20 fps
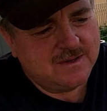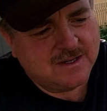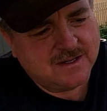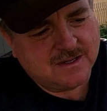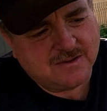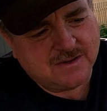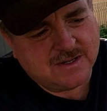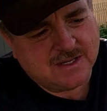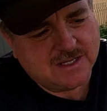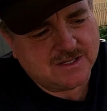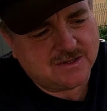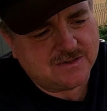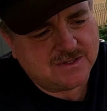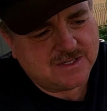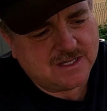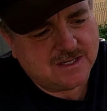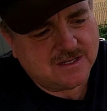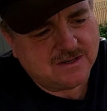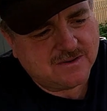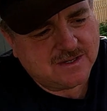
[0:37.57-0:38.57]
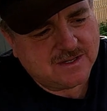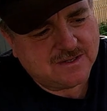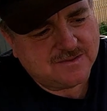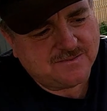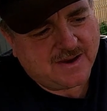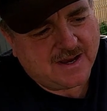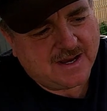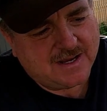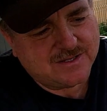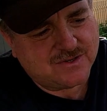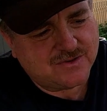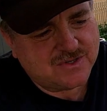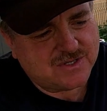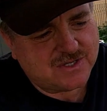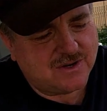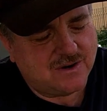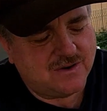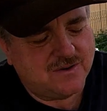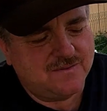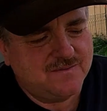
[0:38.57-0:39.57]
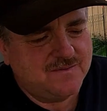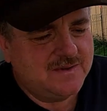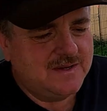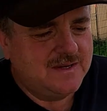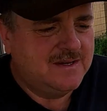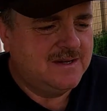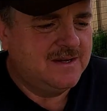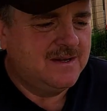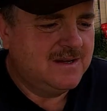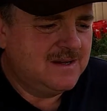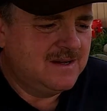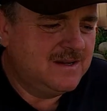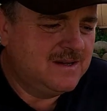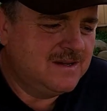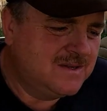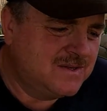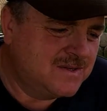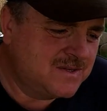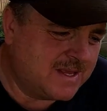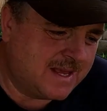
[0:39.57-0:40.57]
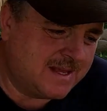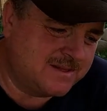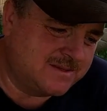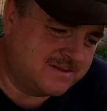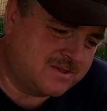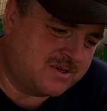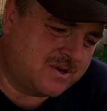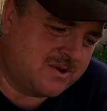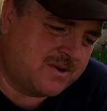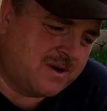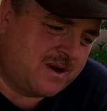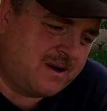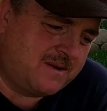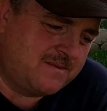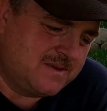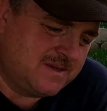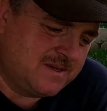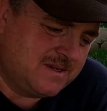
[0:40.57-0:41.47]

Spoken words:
increase or decrease, fast or slow, and turn off.